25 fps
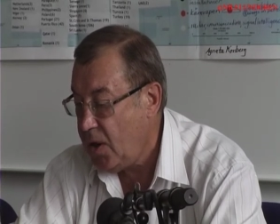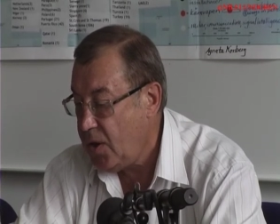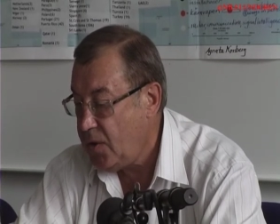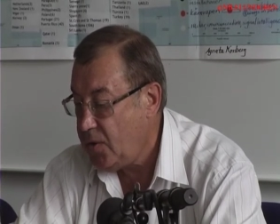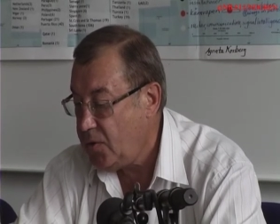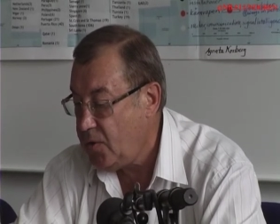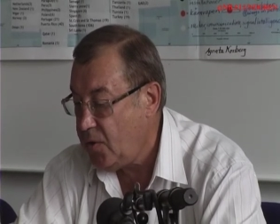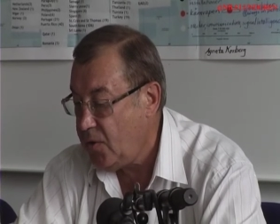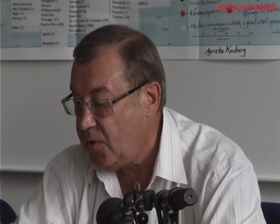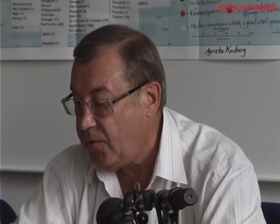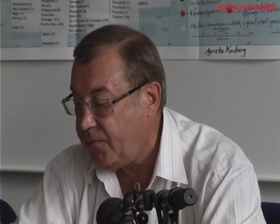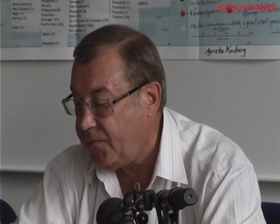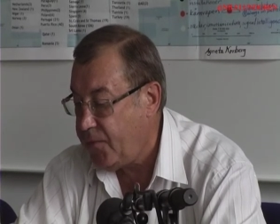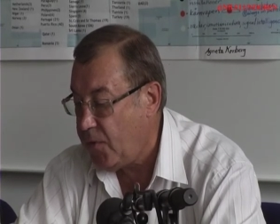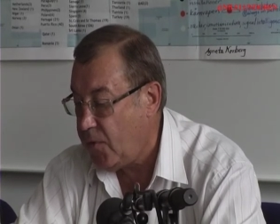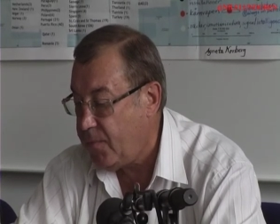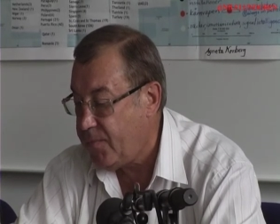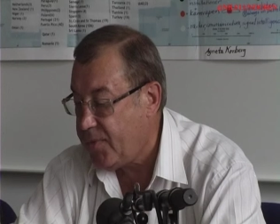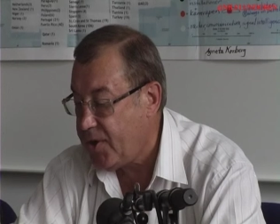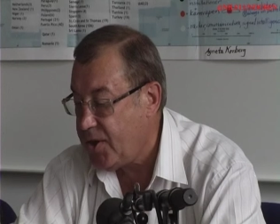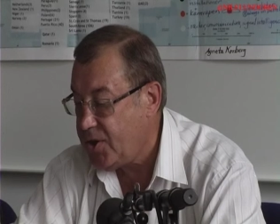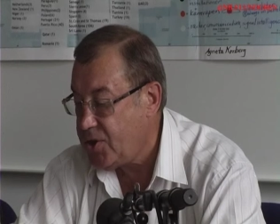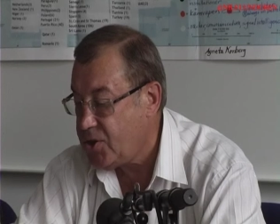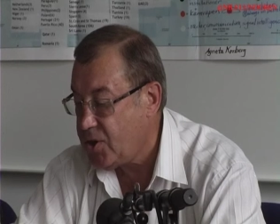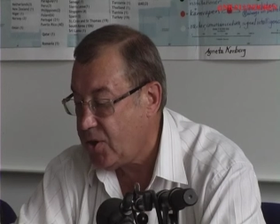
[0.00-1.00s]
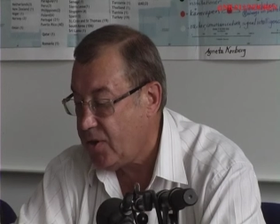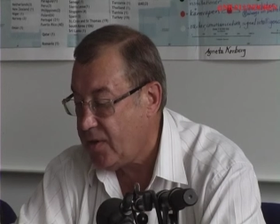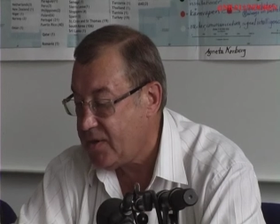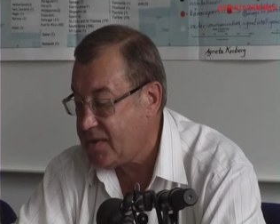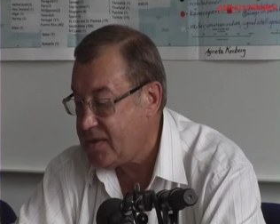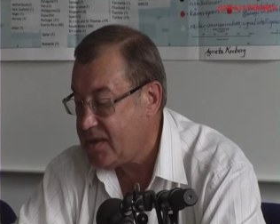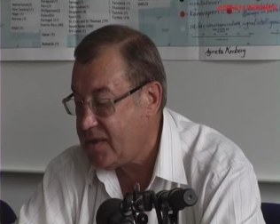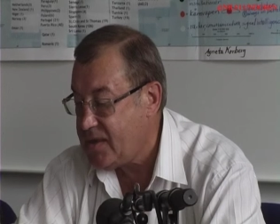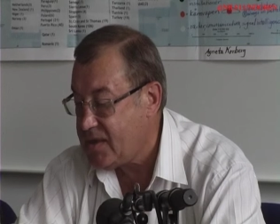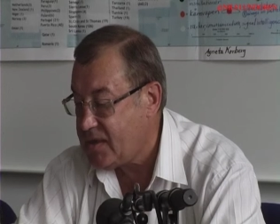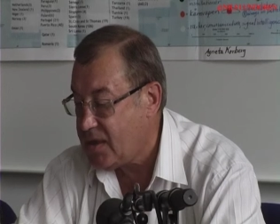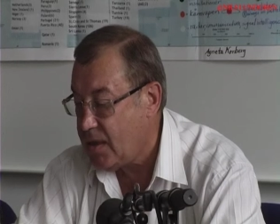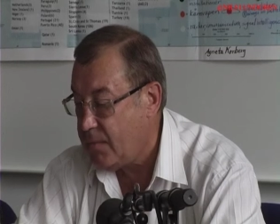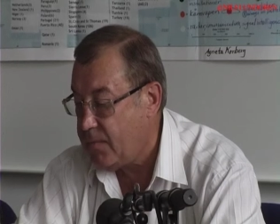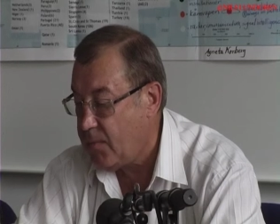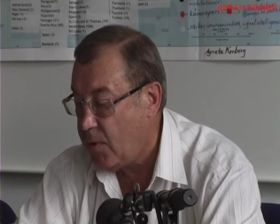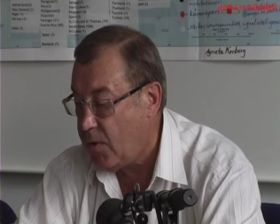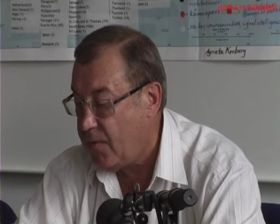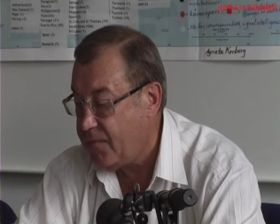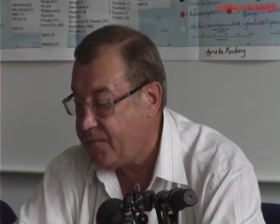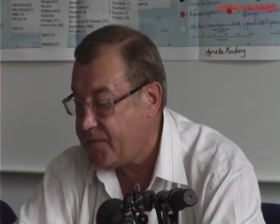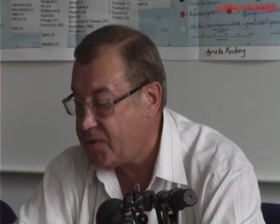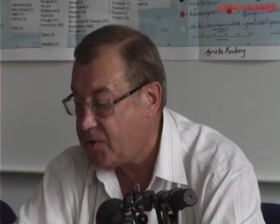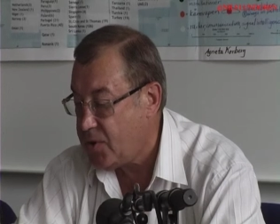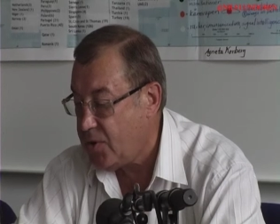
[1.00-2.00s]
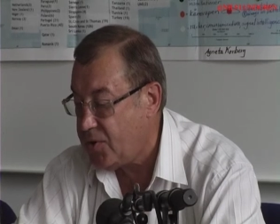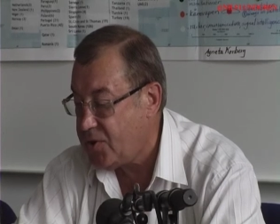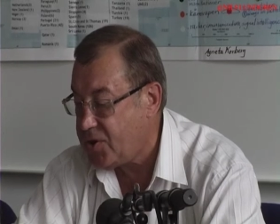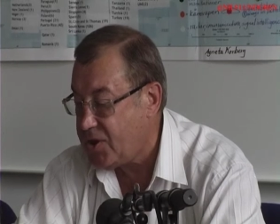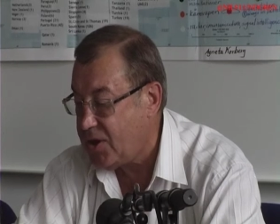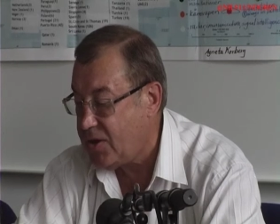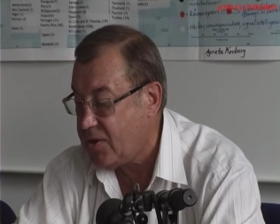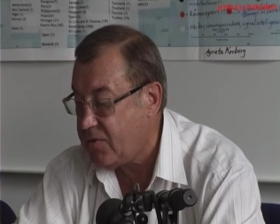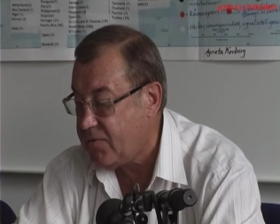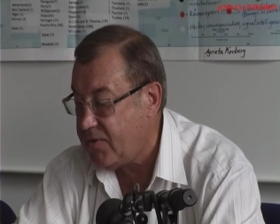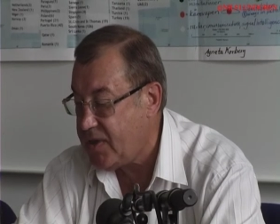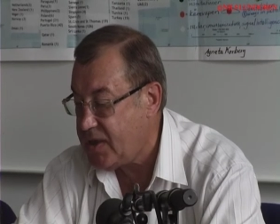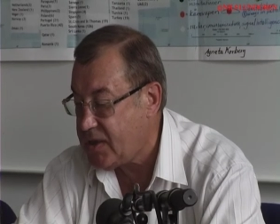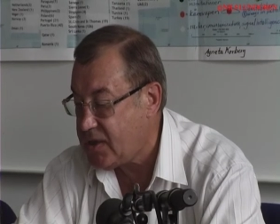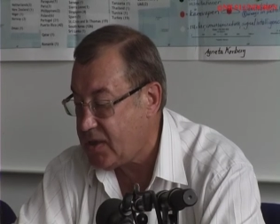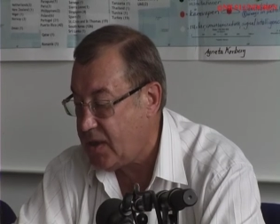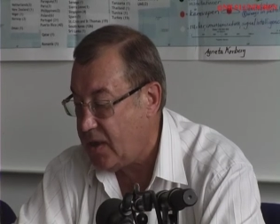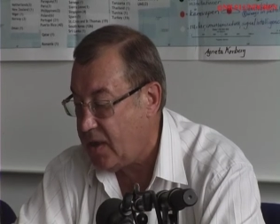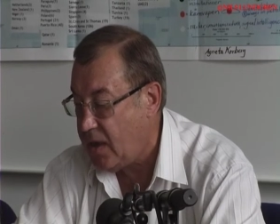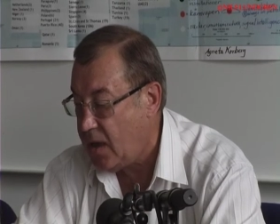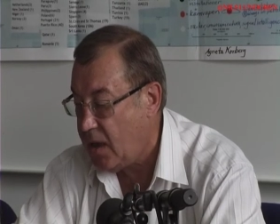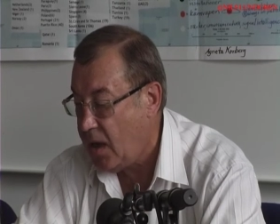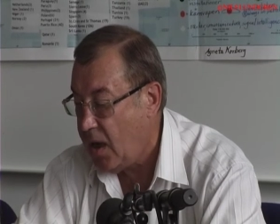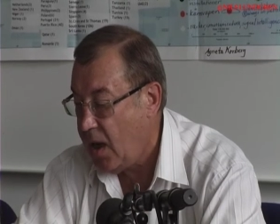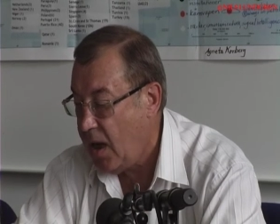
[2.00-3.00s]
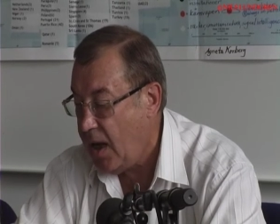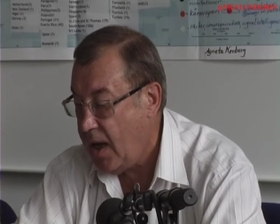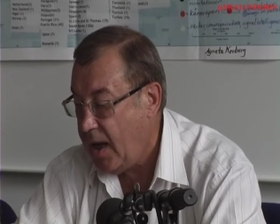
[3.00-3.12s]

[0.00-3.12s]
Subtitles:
uniform regional system of search and rescue,